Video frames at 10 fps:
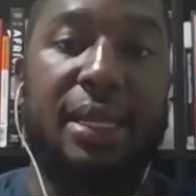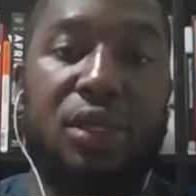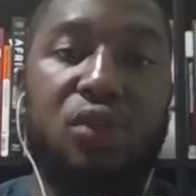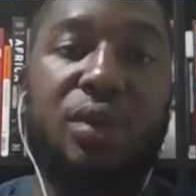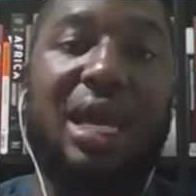
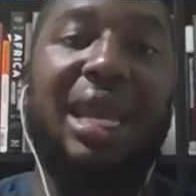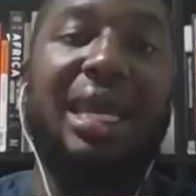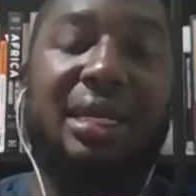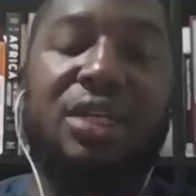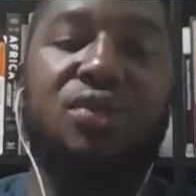So we are
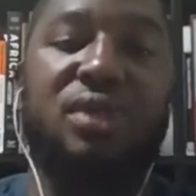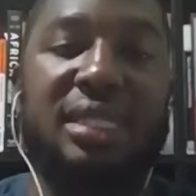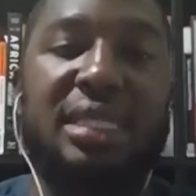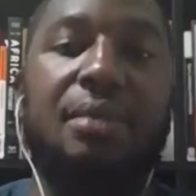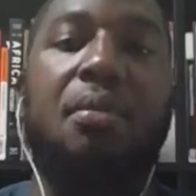likely to
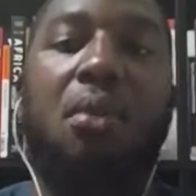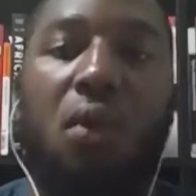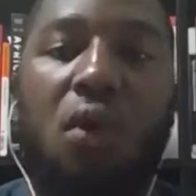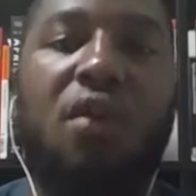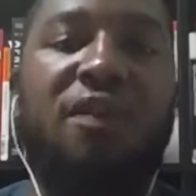see
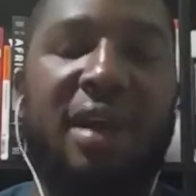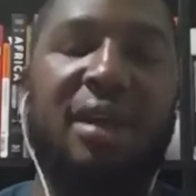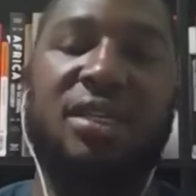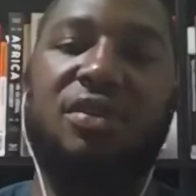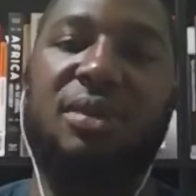more
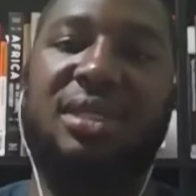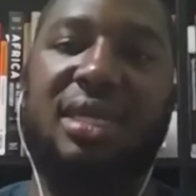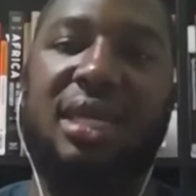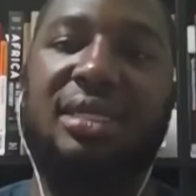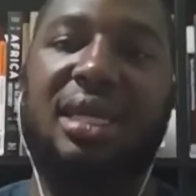violence from the
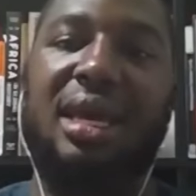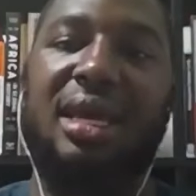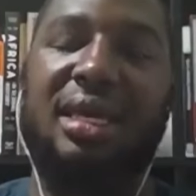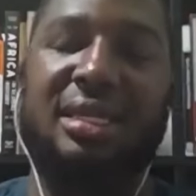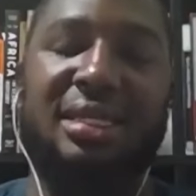state
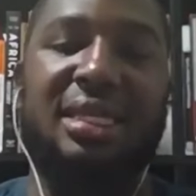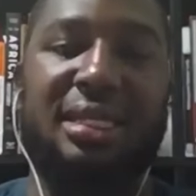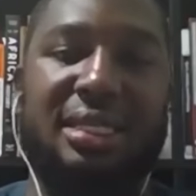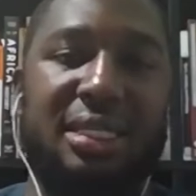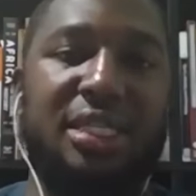as
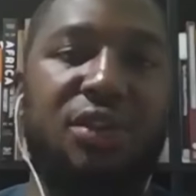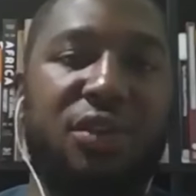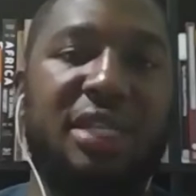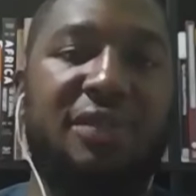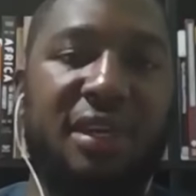things
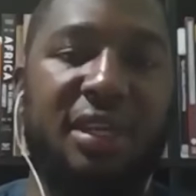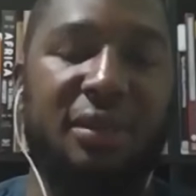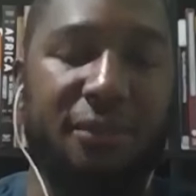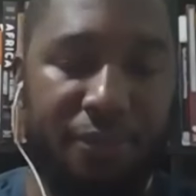deteriorate further.